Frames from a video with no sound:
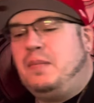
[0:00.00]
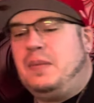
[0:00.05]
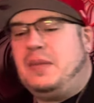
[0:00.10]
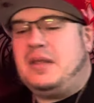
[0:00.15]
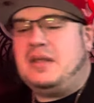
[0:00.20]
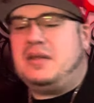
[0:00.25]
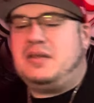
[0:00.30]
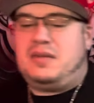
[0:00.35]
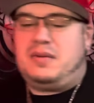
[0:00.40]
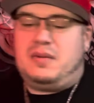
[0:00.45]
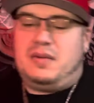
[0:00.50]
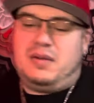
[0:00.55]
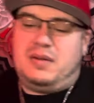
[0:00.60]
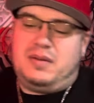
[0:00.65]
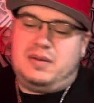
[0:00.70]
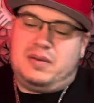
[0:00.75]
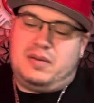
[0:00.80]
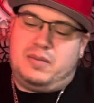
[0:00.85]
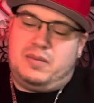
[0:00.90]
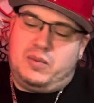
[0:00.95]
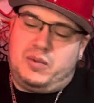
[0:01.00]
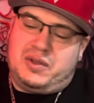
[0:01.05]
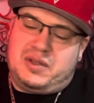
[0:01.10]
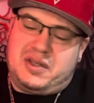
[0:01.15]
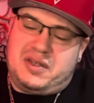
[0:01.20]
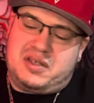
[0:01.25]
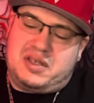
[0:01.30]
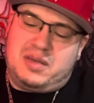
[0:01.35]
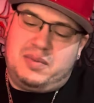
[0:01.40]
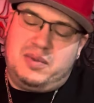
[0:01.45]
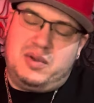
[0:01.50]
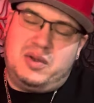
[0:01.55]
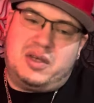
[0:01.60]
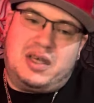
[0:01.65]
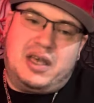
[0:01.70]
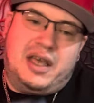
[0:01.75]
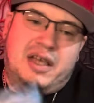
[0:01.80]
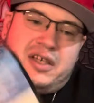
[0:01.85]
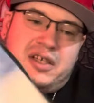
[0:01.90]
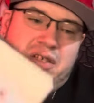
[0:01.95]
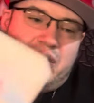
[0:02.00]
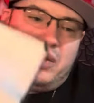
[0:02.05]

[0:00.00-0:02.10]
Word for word: this with this communication